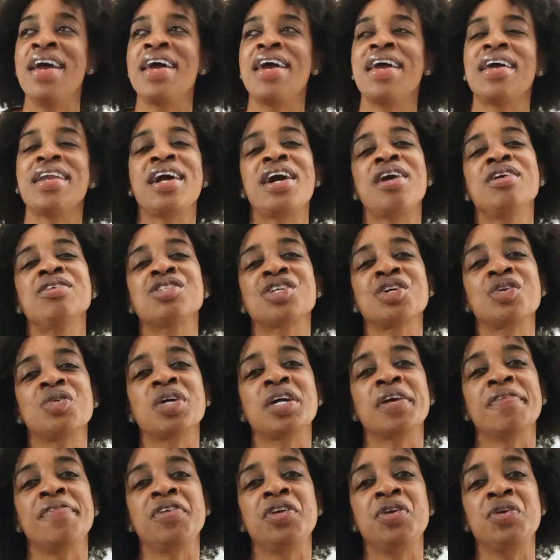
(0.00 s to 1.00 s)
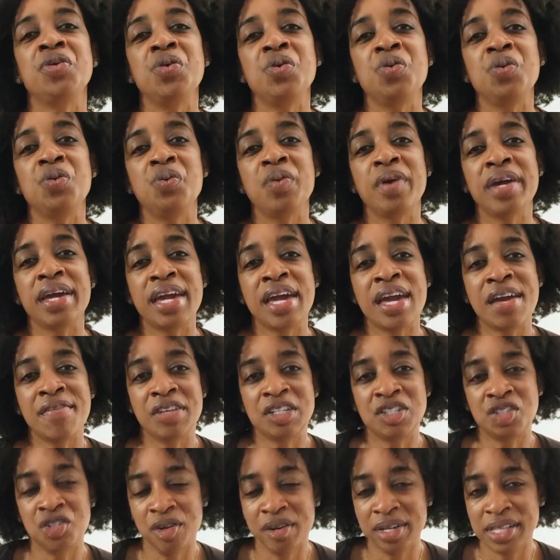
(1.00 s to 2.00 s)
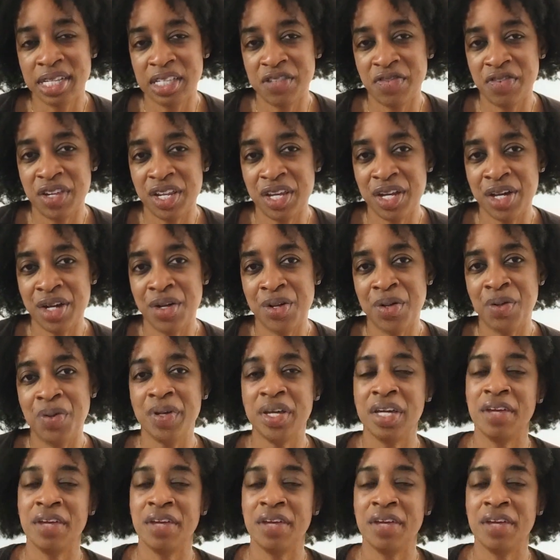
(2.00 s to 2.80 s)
And also, if you have enjoyed this video,